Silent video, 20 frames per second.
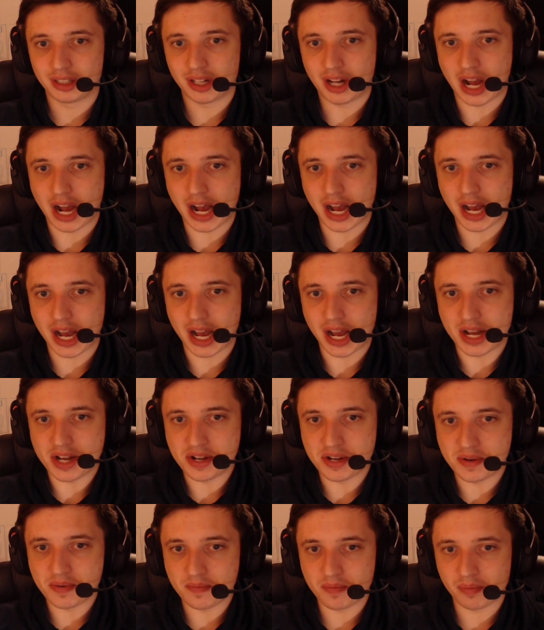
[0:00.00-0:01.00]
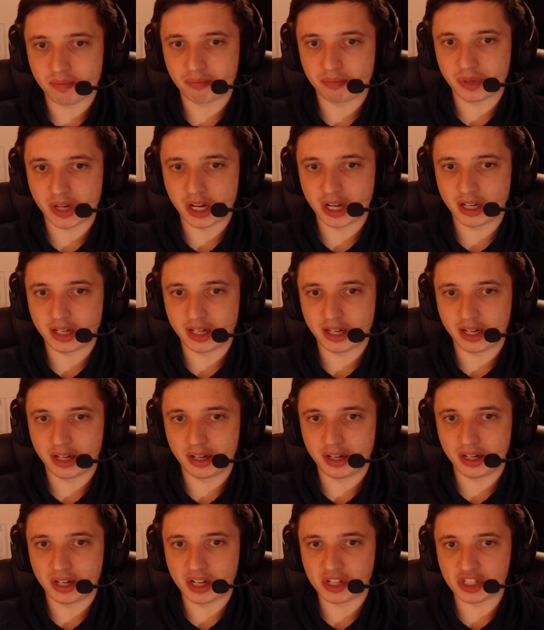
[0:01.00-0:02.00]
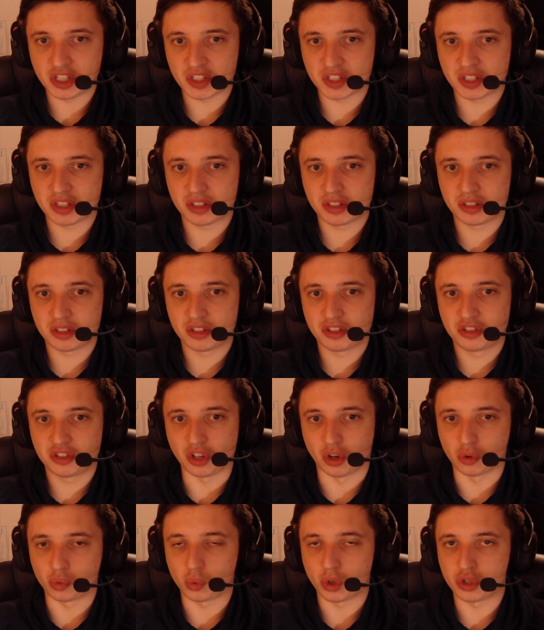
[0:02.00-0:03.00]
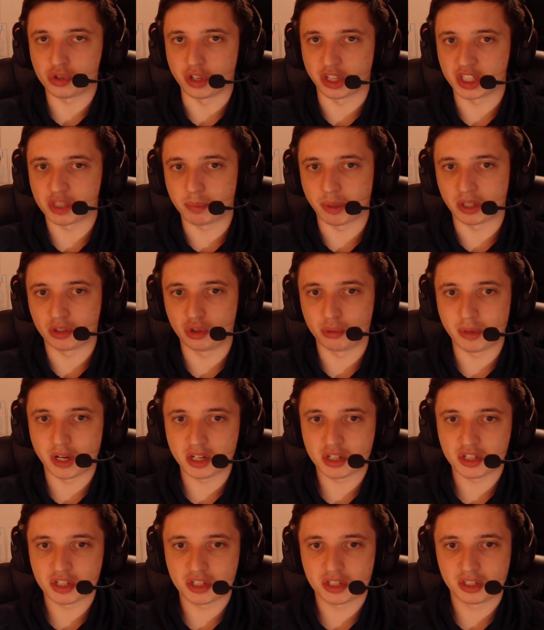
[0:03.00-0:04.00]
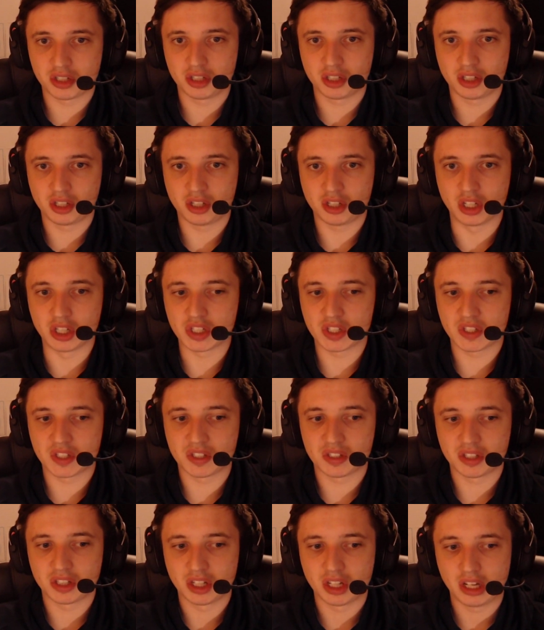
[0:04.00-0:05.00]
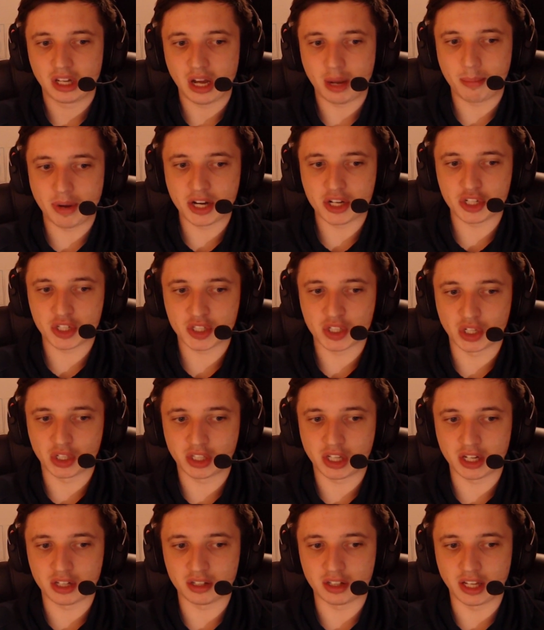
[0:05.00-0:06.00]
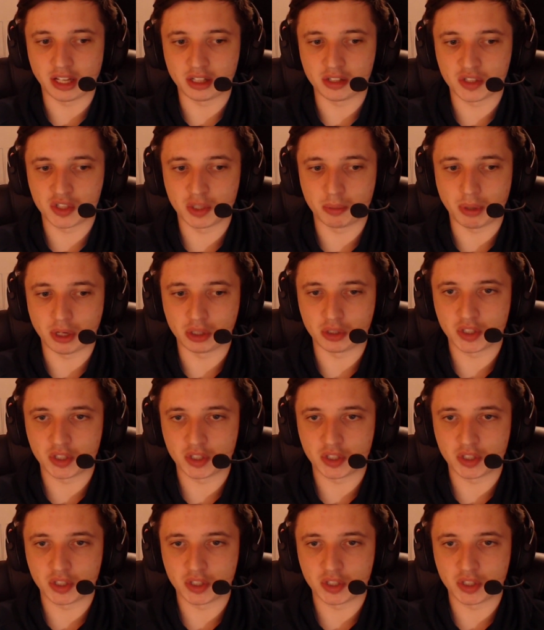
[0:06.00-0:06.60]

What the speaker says: I just don't want to expect too much, because I might just not get like a super good